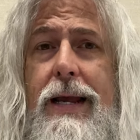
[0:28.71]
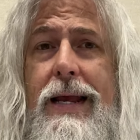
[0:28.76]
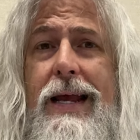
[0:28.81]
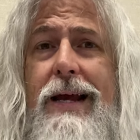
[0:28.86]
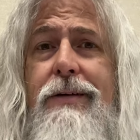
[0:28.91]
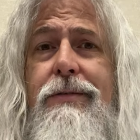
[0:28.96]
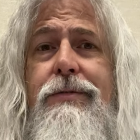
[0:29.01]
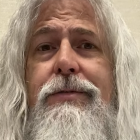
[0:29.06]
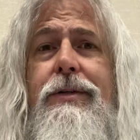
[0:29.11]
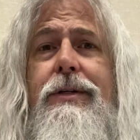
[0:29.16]

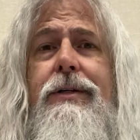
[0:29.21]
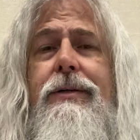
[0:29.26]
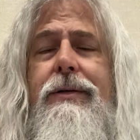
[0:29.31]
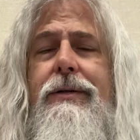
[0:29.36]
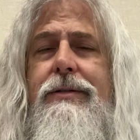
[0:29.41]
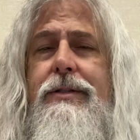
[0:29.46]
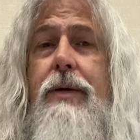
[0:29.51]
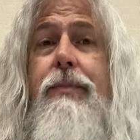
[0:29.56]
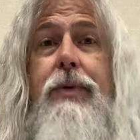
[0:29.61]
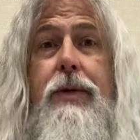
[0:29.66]

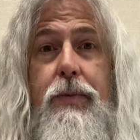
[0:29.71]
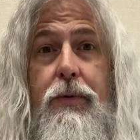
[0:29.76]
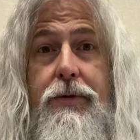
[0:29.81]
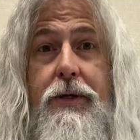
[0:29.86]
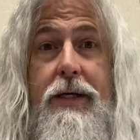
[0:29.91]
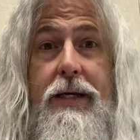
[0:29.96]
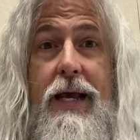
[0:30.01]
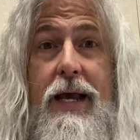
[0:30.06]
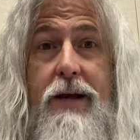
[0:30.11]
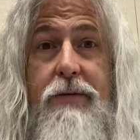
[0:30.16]
And some people
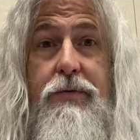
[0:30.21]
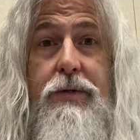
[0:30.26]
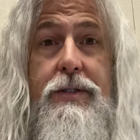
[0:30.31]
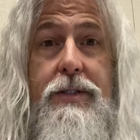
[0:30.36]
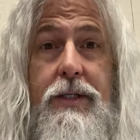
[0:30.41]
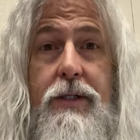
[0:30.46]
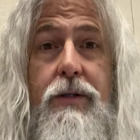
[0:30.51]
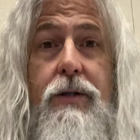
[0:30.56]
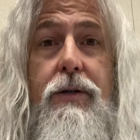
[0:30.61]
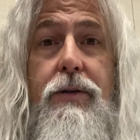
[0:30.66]
think every
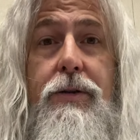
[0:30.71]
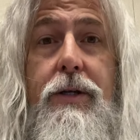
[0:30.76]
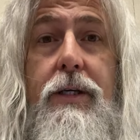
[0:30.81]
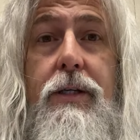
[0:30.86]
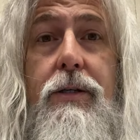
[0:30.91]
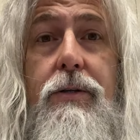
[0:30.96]
single thing